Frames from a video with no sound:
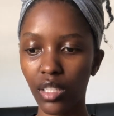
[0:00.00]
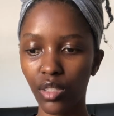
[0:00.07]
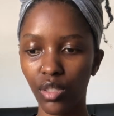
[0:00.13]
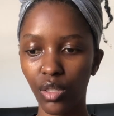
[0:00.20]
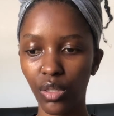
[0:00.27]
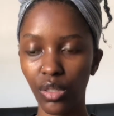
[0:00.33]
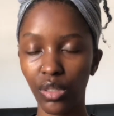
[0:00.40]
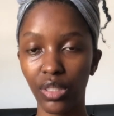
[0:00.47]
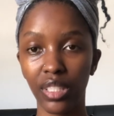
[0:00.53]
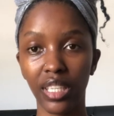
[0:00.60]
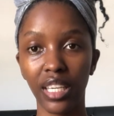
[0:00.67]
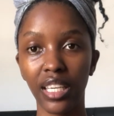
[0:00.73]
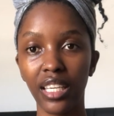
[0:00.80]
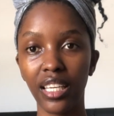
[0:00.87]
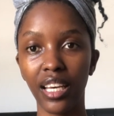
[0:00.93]
So
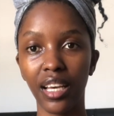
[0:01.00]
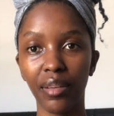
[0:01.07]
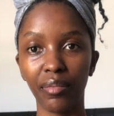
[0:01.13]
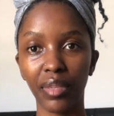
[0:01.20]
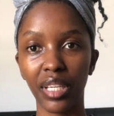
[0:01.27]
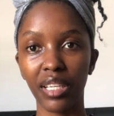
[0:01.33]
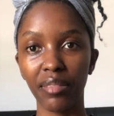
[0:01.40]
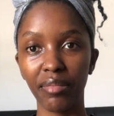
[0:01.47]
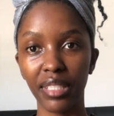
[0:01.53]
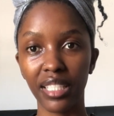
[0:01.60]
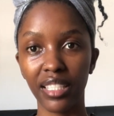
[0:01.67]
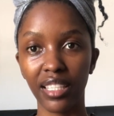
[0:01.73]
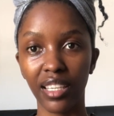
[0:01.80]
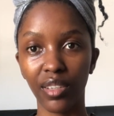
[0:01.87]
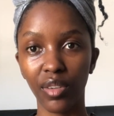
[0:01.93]
today I'm gonna be
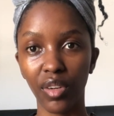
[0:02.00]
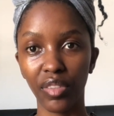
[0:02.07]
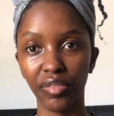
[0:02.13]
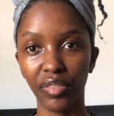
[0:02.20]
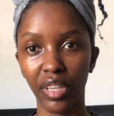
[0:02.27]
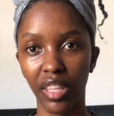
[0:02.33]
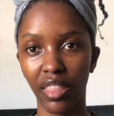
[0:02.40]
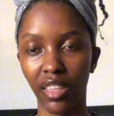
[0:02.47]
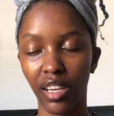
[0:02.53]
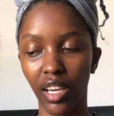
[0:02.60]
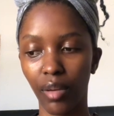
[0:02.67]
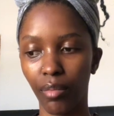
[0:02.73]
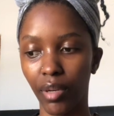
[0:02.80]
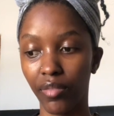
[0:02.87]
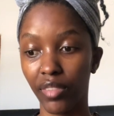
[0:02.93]
starting off with a
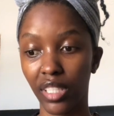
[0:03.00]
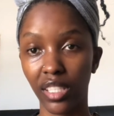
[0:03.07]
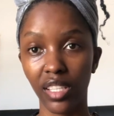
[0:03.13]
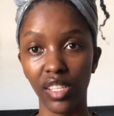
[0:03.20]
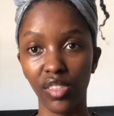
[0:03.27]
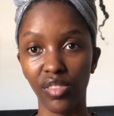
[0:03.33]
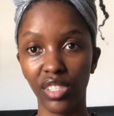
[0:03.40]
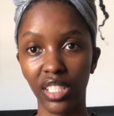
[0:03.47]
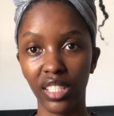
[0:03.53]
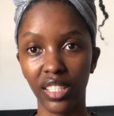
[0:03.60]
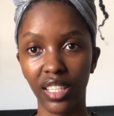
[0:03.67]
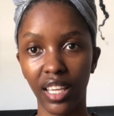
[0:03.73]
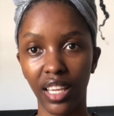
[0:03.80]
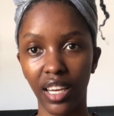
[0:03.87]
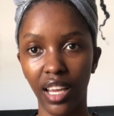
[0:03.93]
couple of accessories
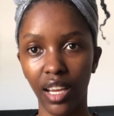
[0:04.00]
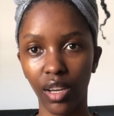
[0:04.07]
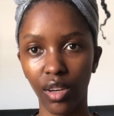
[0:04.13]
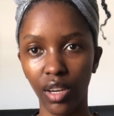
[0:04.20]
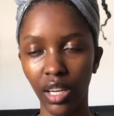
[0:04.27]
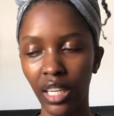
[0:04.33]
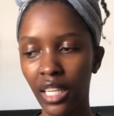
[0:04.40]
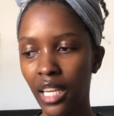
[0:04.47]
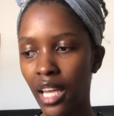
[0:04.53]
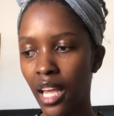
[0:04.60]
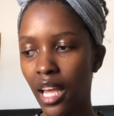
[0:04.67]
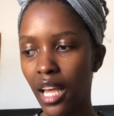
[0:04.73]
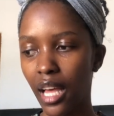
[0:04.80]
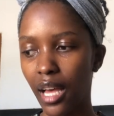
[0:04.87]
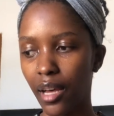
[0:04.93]
that I got,
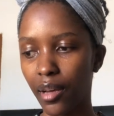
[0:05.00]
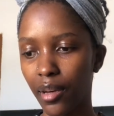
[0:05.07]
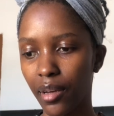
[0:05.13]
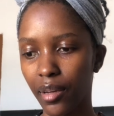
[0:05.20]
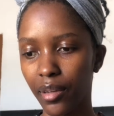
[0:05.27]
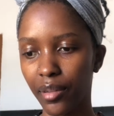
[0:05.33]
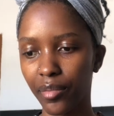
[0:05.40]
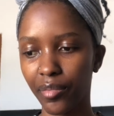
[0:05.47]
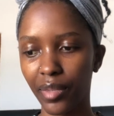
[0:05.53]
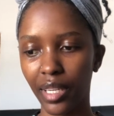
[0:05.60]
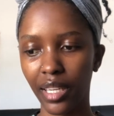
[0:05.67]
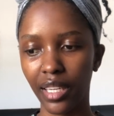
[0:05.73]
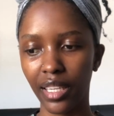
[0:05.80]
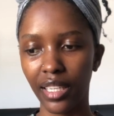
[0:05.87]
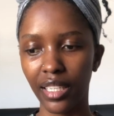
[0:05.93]

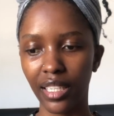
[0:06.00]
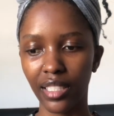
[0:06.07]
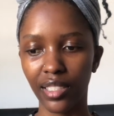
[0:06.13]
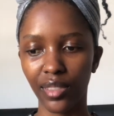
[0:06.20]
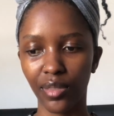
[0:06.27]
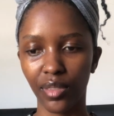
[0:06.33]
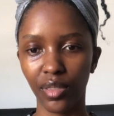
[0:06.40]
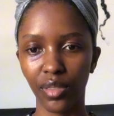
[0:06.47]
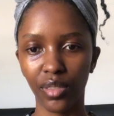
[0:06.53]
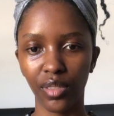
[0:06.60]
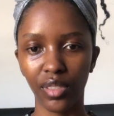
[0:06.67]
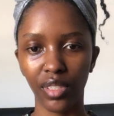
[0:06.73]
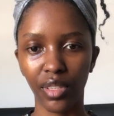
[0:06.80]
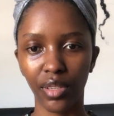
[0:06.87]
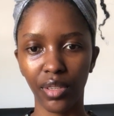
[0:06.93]
and I just wanted to
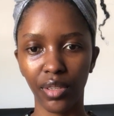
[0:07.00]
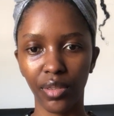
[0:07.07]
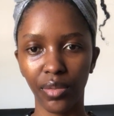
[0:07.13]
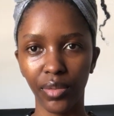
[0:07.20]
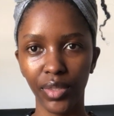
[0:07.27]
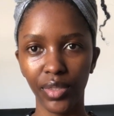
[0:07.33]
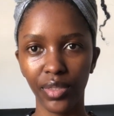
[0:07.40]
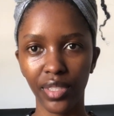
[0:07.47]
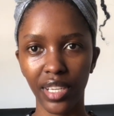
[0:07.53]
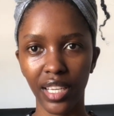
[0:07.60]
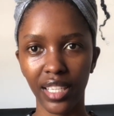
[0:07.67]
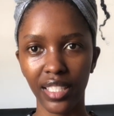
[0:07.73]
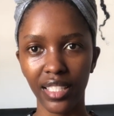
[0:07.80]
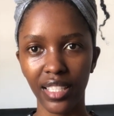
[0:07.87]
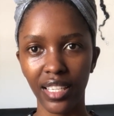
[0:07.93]
share with you
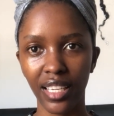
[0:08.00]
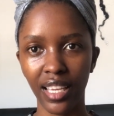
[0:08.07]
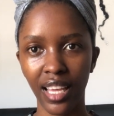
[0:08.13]
guys,